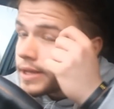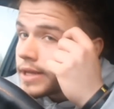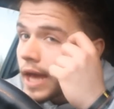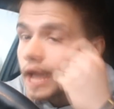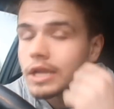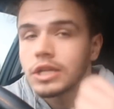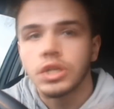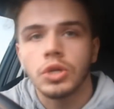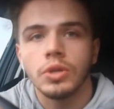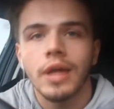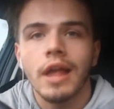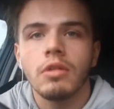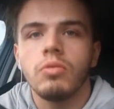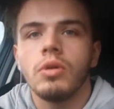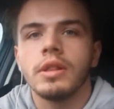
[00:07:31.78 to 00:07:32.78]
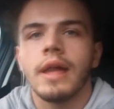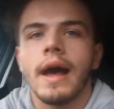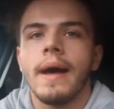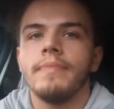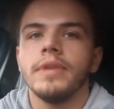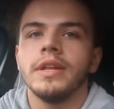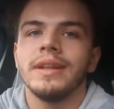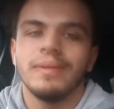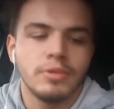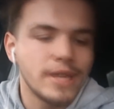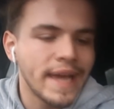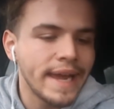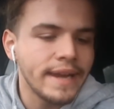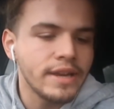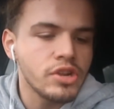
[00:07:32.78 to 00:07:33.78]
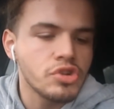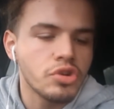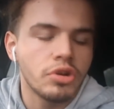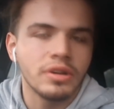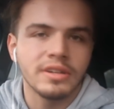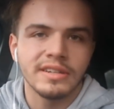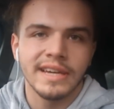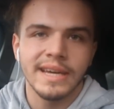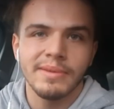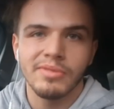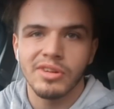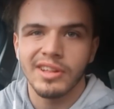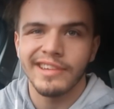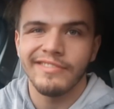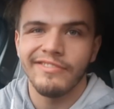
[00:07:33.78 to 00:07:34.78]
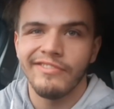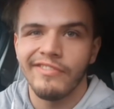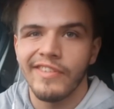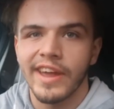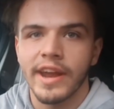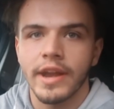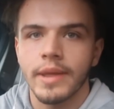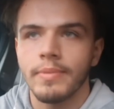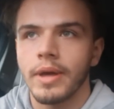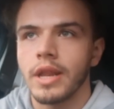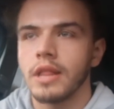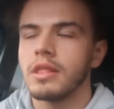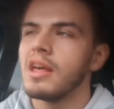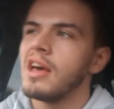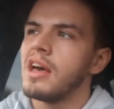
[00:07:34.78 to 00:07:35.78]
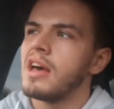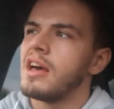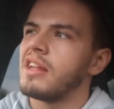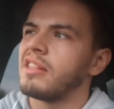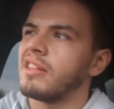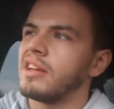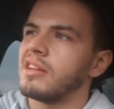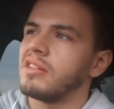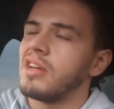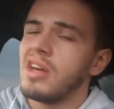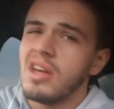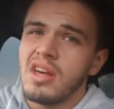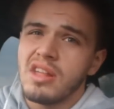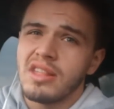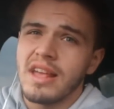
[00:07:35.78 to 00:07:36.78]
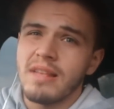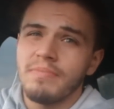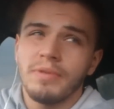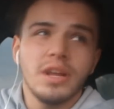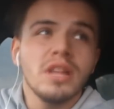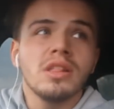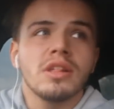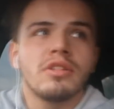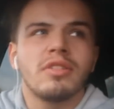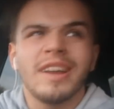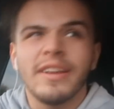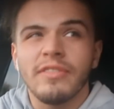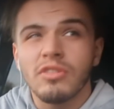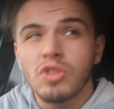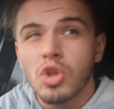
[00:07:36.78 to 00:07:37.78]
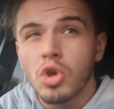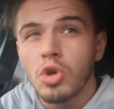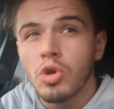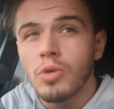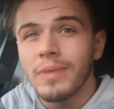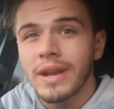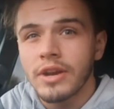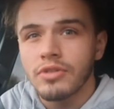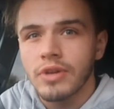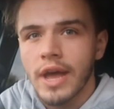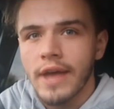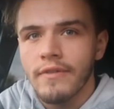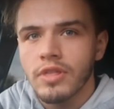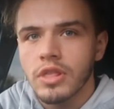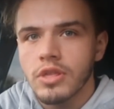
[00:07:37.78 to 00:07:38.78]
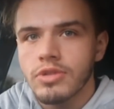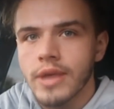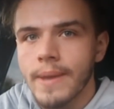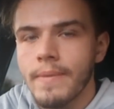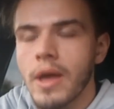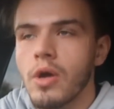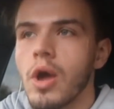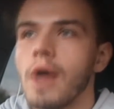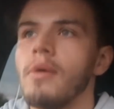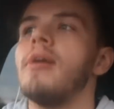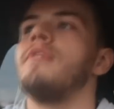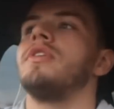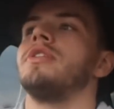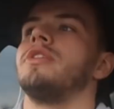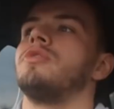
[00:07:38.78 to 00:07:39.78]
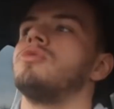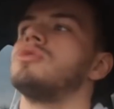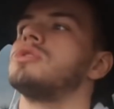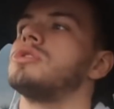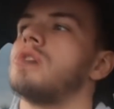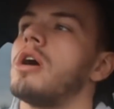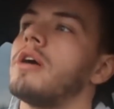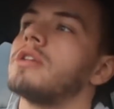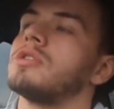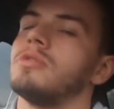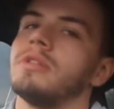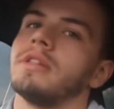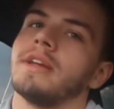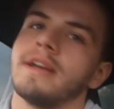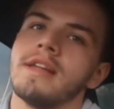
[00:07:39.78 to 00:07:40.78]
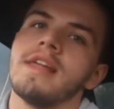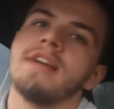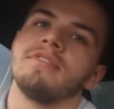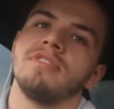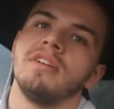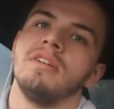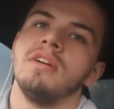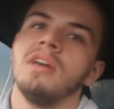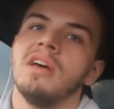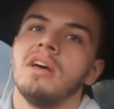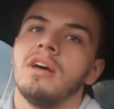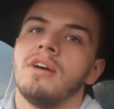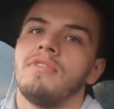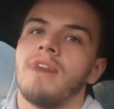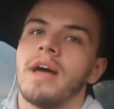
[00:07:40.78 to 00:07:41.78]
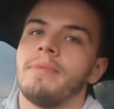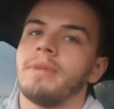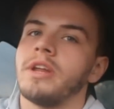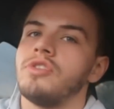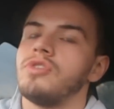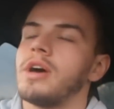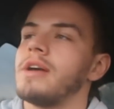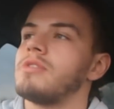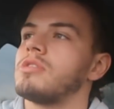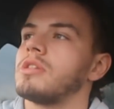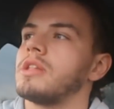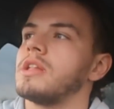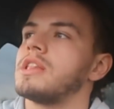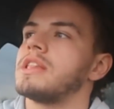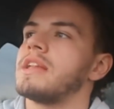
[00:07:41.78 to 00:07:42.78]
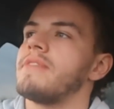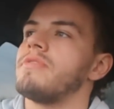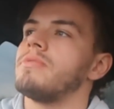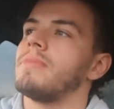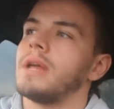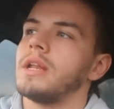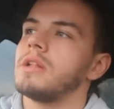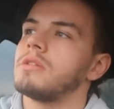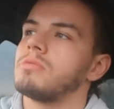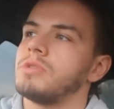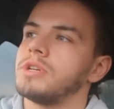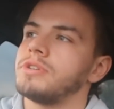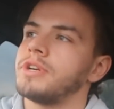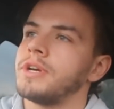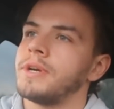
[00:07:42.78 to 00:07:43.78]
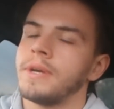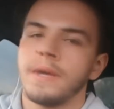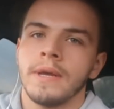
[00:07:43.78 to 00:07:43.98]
Yeah, so that's what's happening. I'm kind of short on time. I've got like 30 minutes. It's like Sainsbury's is like 2 minute drive to the gym, however the road's shut, so it's like an extra 5 minute drive, so it's like 7 minutes, which,